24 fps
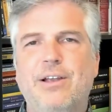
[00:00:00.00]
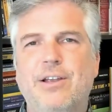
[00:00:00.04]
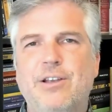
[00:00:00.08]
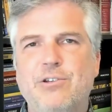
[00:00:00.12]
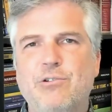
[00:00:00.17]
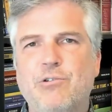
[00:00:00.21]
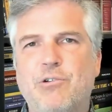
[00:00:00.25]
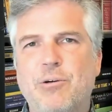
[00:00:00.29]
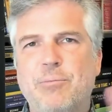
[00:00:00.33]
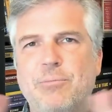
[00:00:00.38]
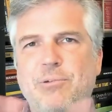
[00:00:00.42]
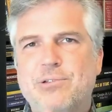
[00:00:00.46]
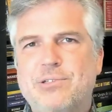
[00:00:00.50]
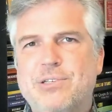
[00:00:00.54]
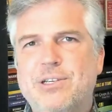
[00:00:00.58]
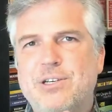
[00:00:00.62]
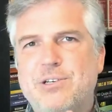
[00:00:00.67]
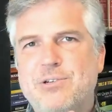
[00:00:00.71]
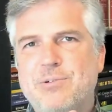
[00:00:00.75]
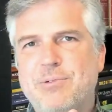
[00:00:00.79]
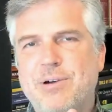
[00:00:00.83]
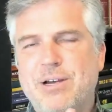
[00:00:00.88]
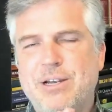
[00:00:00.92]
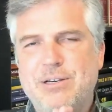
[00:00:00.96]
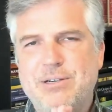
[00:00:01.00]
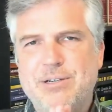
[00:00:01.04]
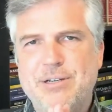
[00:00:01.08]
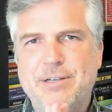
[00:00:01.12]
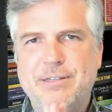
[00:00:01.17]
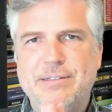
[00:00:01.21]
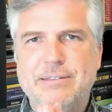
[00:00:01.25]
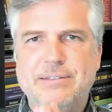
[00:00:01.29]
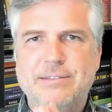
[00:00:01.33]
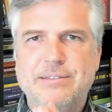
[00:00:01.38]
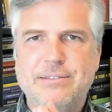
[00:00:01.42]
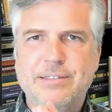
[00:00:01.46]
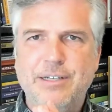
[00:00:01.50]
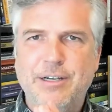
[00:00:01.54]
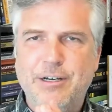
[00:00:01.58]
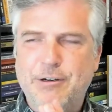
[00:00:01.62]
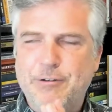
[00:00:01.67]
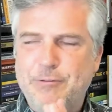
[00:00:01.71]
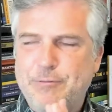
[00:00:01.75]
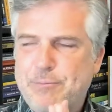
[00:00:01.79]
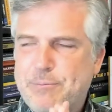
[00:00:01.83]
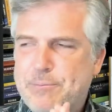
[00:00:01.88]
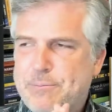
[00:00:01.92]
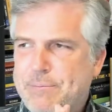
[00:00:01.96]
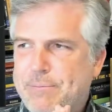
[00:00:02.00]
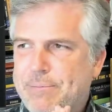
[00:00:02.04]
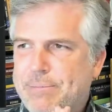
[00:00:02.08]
a normal situation. So